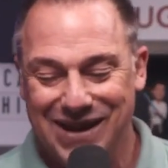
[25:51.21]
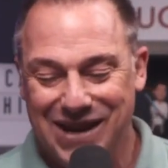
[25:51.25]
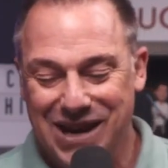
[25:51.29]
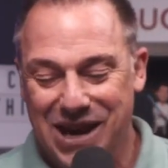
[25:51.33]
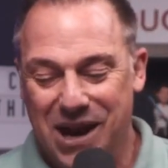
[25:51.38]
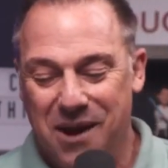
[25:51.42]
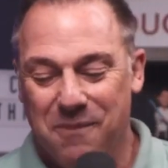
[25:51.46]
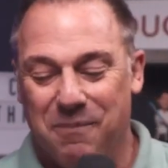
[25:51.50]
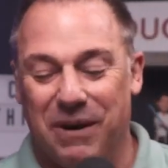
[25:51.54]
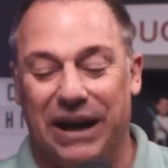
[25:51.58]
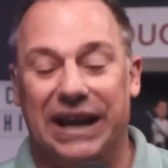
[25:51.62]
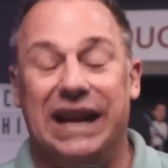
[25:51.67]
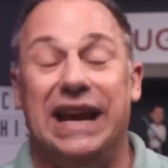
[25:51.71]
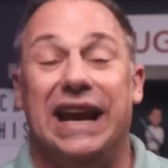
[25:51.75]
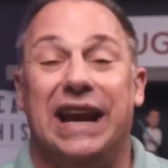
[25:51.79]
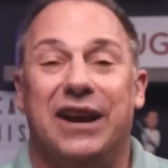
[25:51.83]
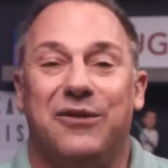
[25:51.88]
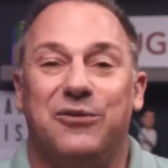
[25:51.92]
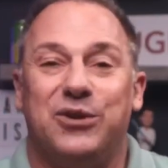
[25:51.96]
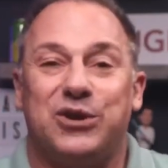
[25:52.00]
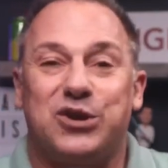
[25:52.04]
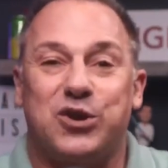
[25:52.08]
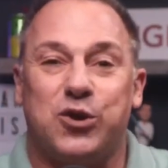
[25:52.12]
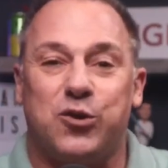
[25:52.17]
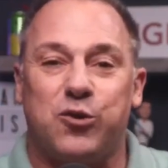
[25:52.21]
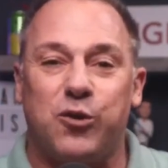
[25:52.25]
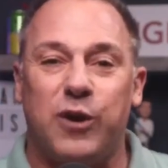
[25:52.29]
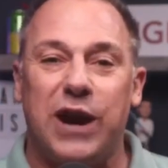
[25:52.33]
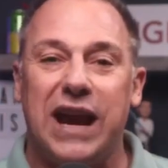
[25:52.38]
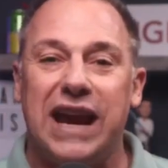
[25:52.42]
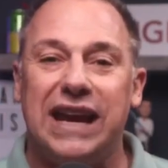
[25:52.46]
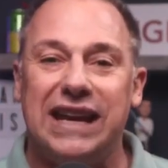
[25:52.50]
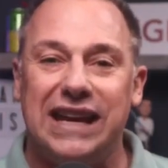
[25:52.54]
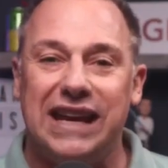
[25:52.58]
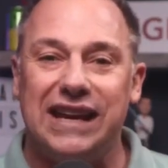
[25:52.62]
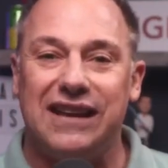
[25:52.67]
But it was
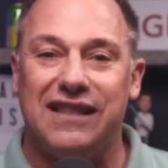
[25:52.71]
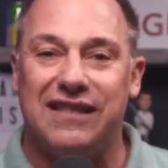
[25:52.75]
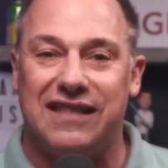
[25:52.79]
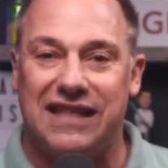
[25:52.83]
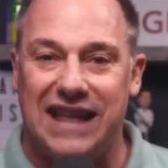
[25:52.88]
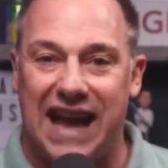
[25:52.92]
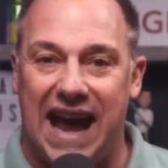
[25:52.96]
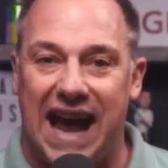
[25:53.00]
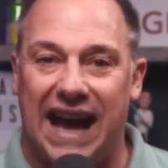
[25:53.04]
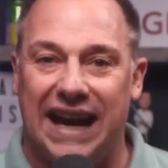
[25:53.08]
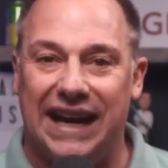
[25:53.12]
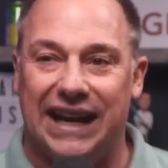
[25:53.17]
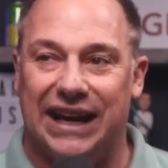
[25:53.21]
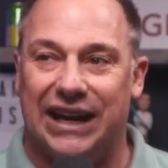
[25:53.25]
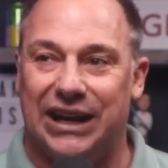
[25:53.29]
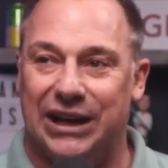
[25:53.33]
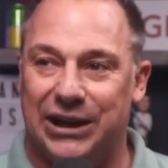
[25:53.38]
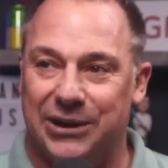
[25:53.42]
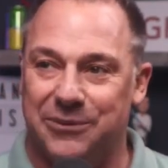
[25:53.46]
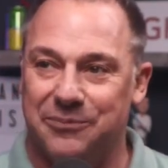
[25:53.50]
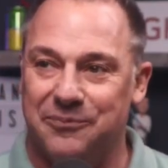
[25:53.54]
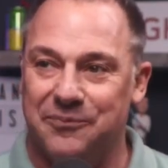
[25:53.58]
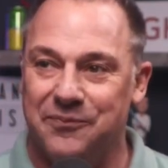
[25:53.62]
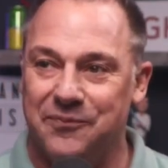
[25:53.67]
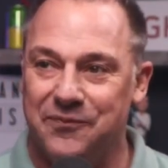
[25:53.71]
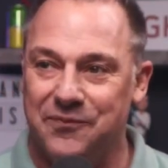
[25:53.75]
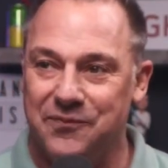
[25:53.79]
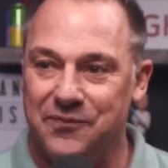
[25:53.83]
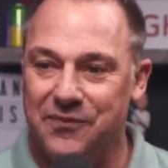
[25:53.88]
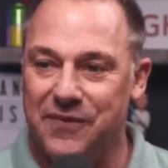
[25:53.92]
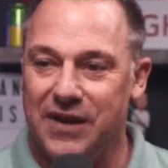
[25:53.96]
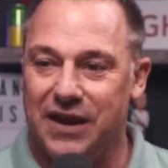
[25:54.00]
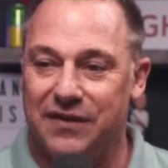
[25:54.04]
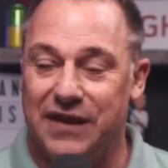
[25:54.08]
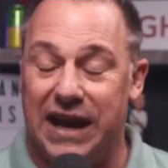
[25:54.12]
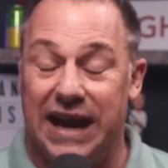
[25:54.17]
creating that
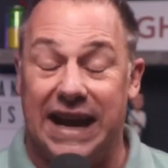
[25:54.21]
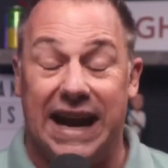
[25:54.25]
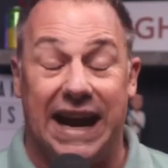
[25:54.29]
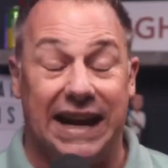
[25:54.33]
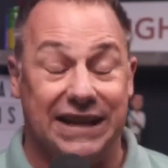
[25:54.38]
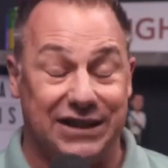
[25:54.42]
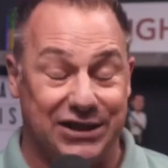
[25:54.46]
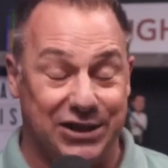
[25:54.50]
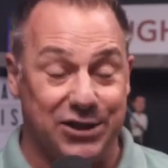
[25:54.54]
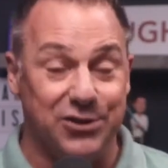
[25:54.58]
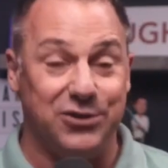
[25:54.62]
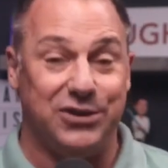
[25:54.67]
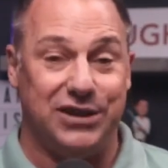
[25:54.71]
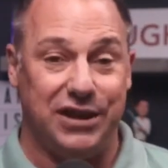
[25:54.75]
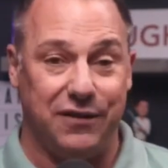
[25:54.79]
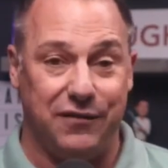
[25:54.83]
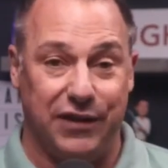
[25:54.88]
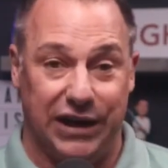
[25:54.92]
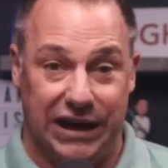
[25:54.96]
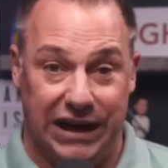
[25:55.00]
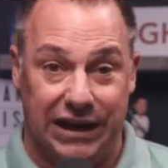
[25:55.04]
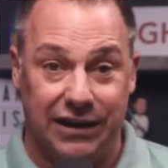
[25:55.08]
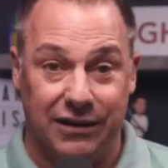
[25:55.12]
that exclusivity,